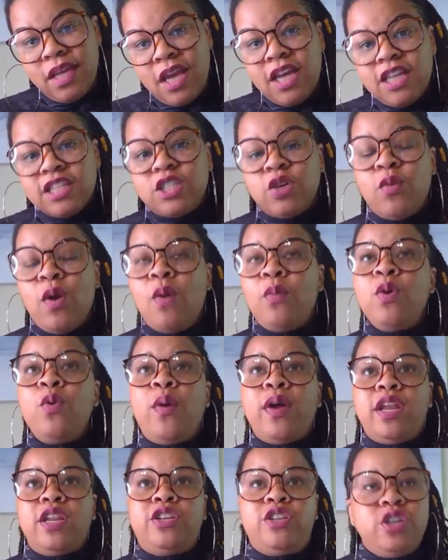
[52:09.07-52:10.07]
So what we
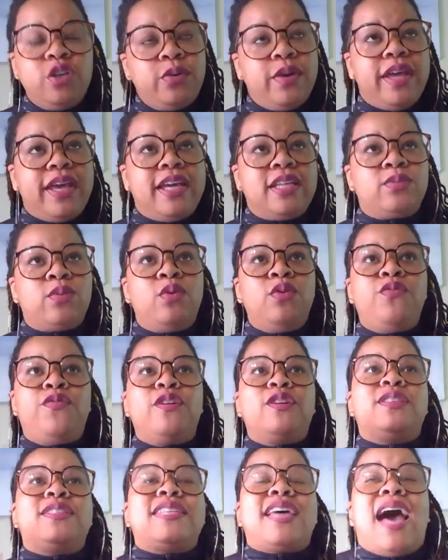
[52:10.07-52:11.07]
want to do is when we
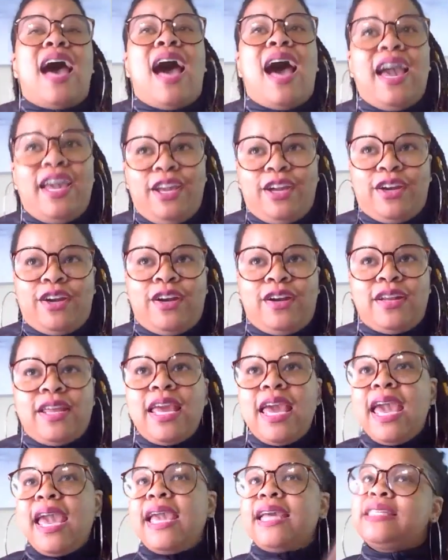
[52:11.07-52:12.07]
feel tired,
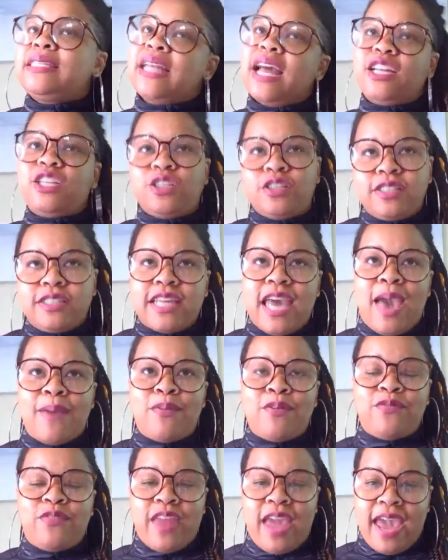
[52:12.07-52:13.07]
it's not your
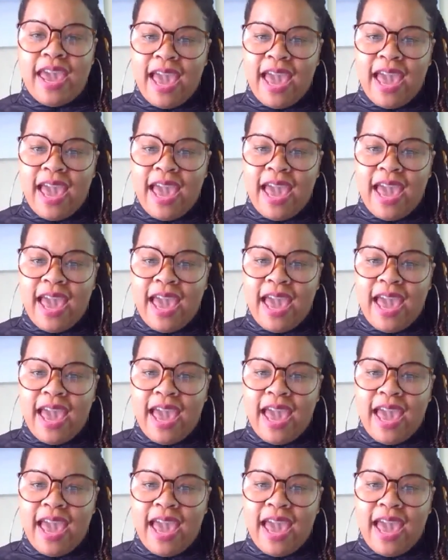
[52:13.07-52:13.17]
Sabbath day.